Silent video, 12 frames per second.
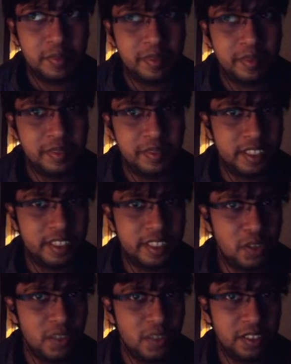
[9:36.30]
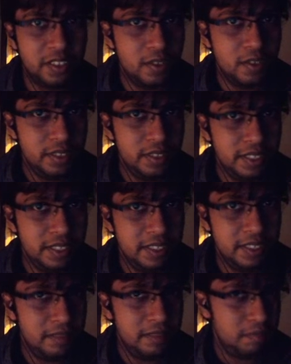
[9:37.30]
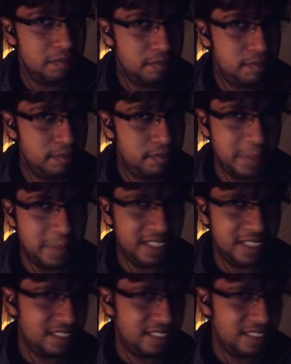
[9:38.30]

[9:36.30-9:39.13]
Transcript: there's no one around. Maybe that